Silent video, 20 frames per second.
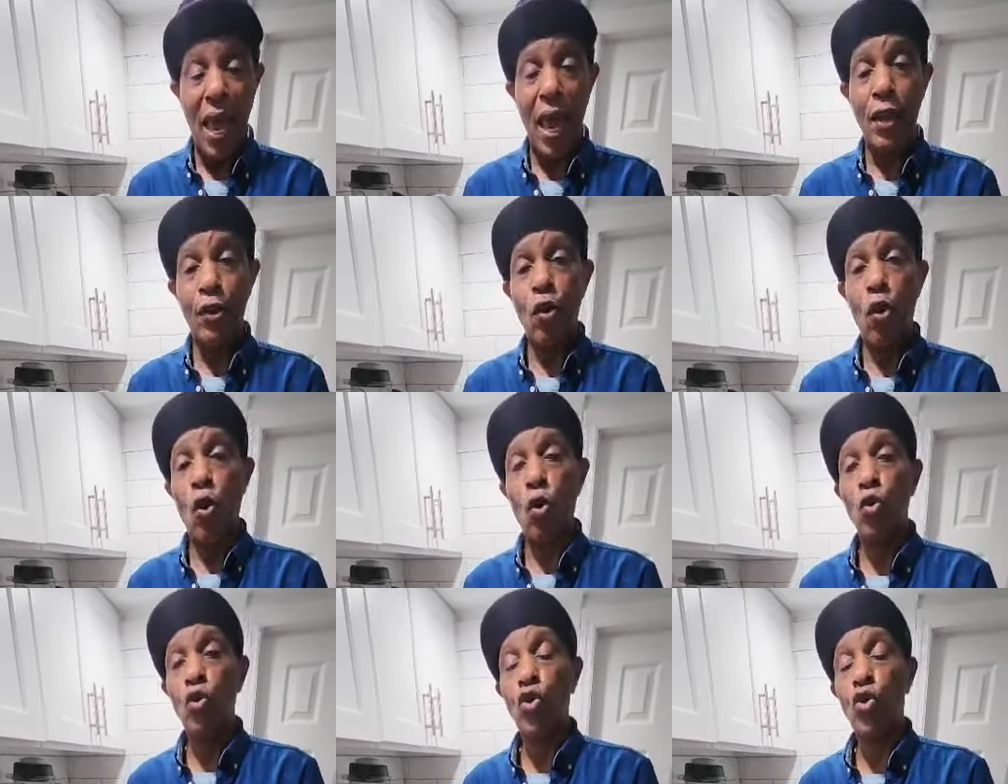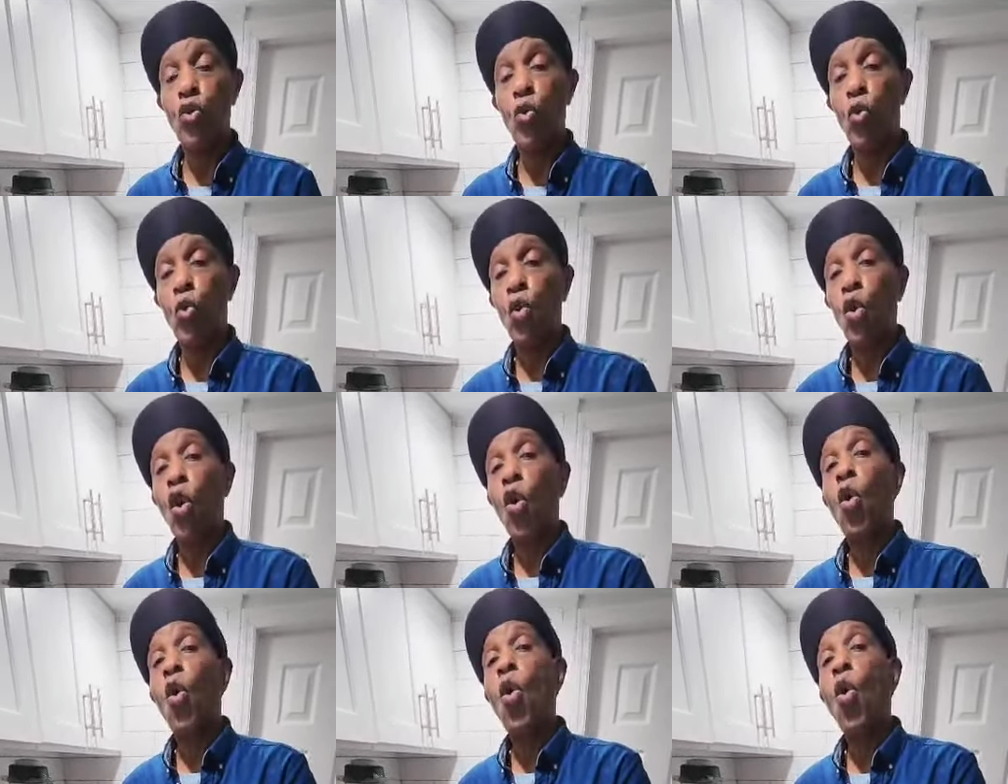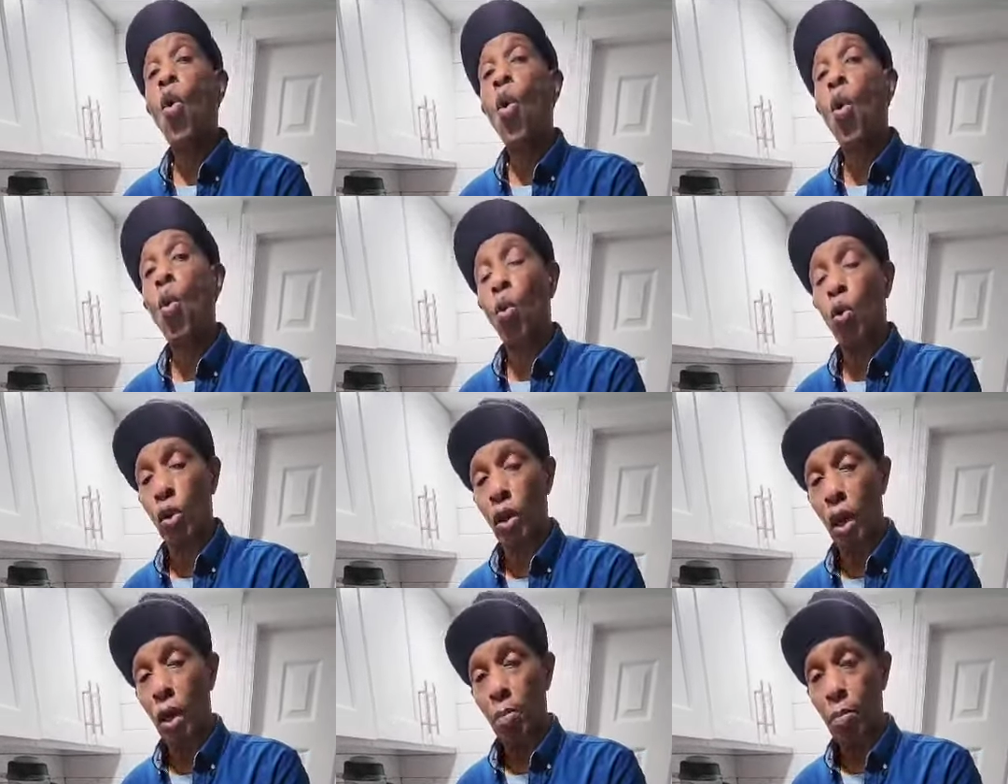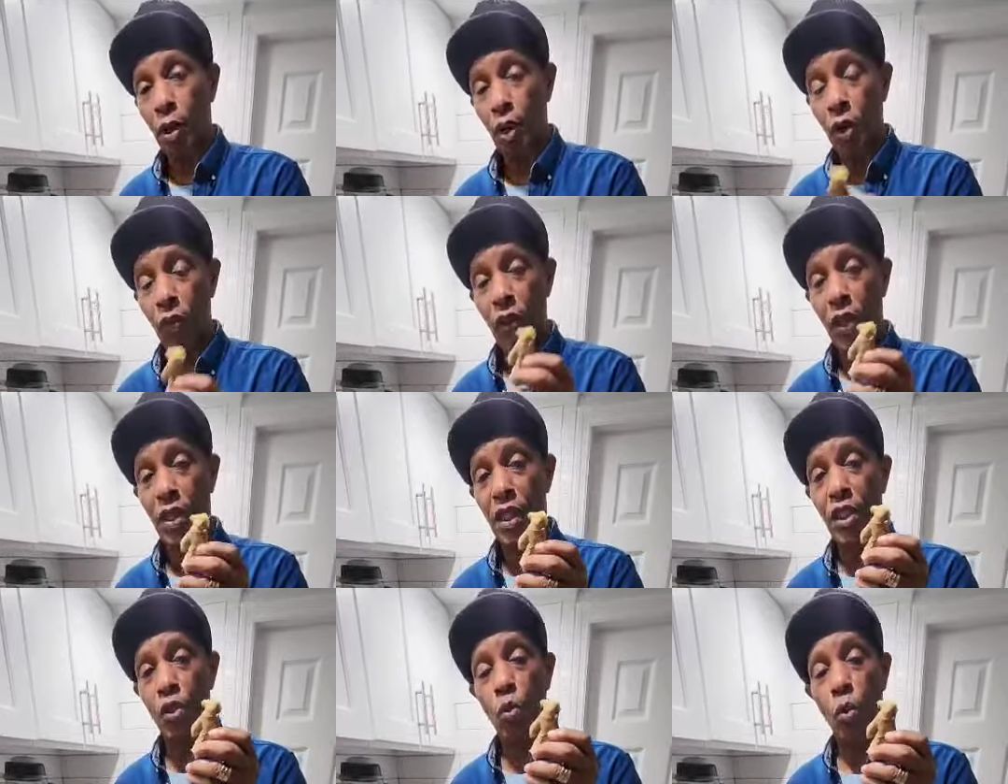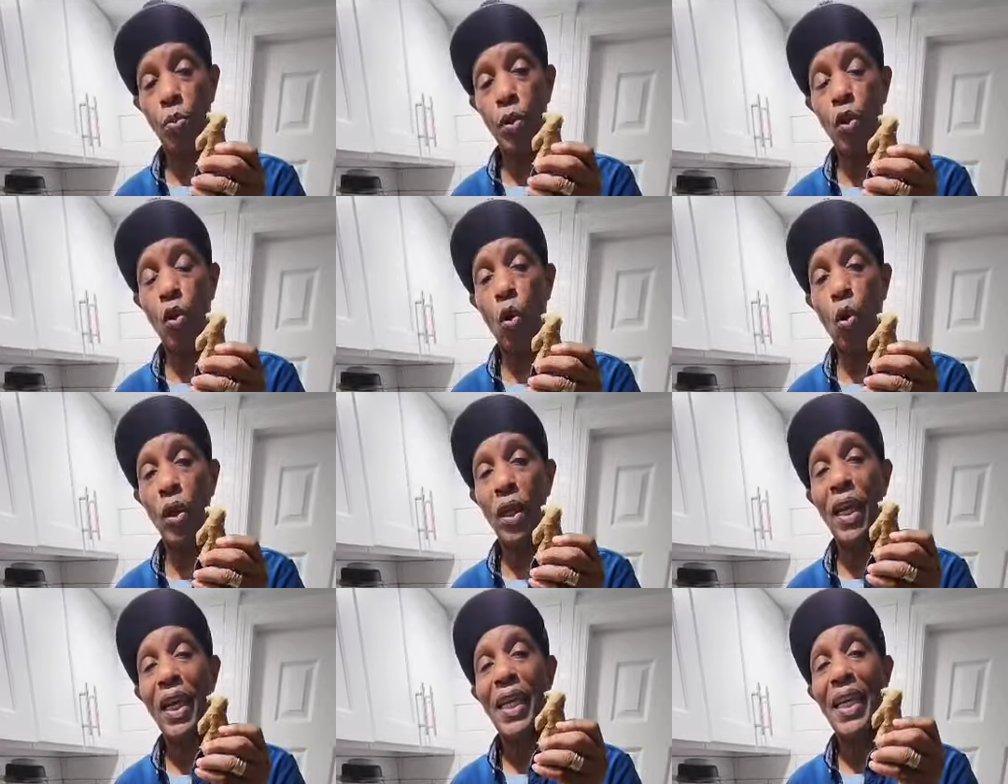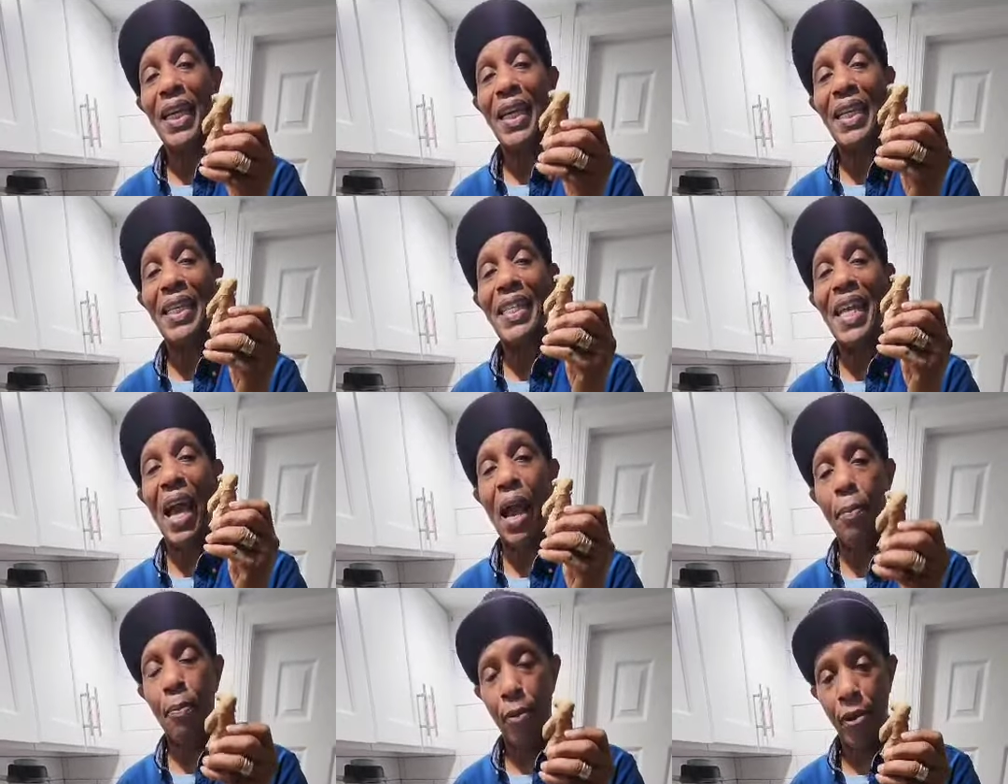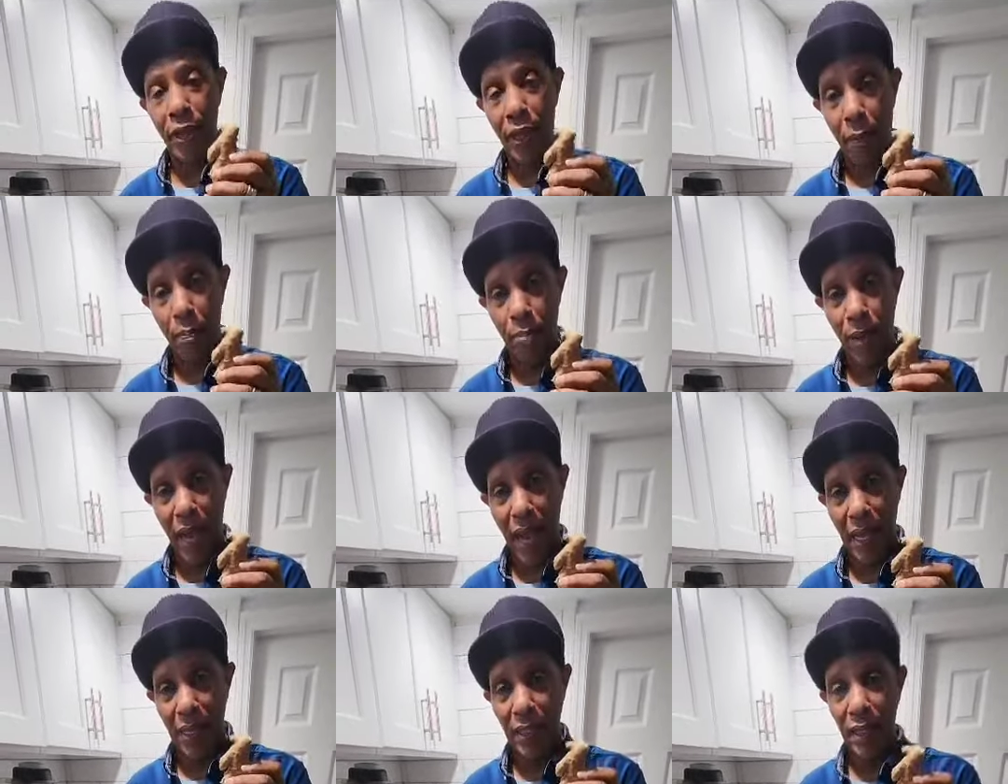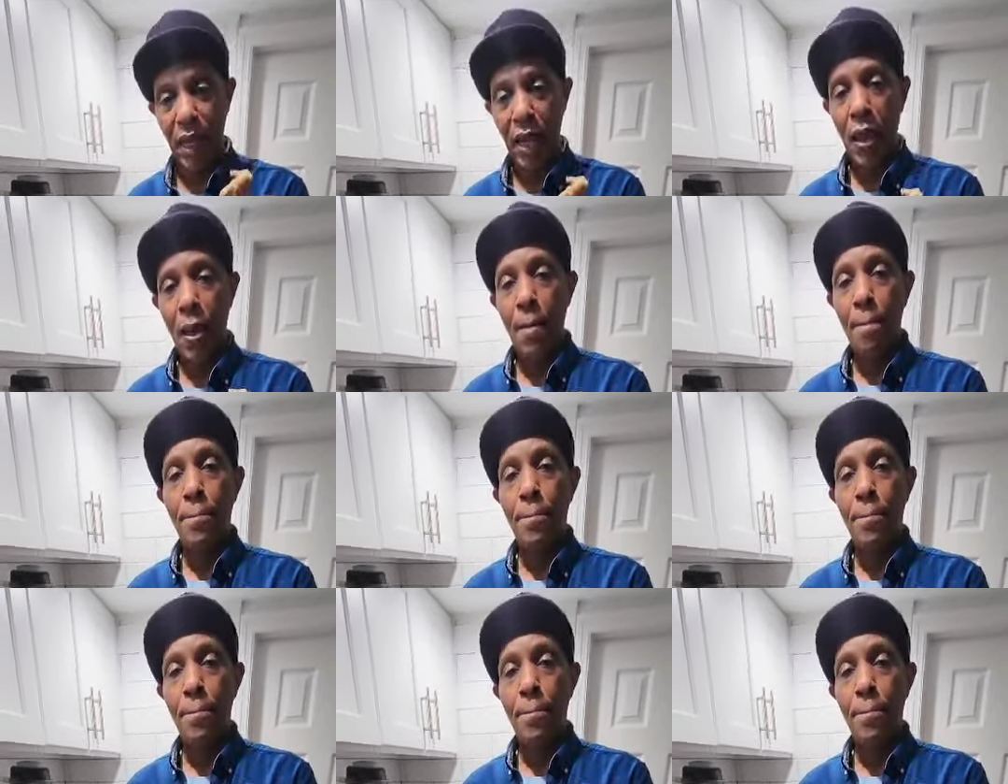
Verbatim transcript: and also cold because this is what we call a diaphoretic plant.